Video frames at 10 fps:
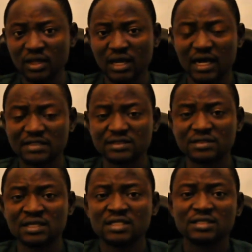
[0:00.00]

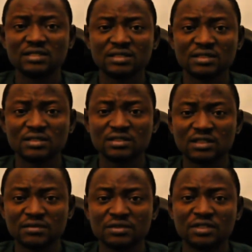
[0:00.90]
and
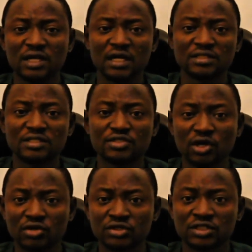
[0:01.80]

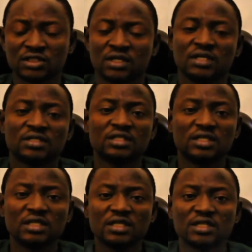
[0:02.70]
deduct
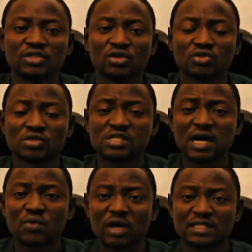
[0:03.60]
your
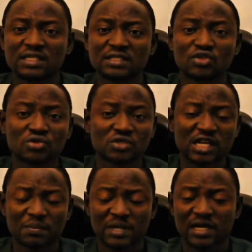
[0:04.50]
total wattage, your
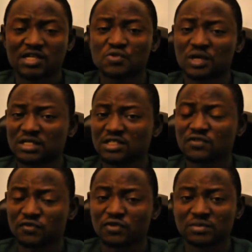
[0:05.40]
total appliance wattage
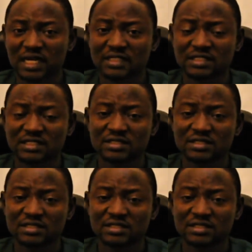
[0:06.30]
from that